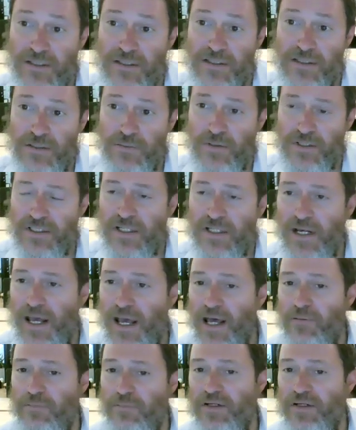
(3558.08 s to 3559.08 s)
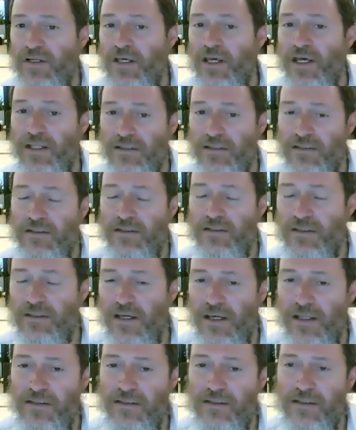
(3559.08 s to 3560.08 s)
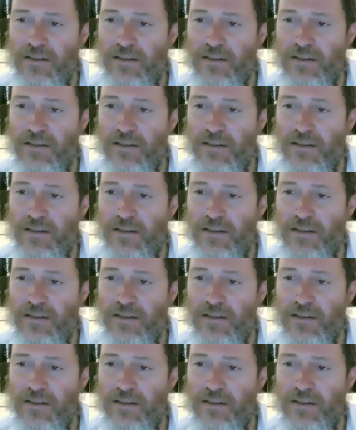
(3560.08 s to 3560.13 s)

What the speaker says: This is what's going to happen, and they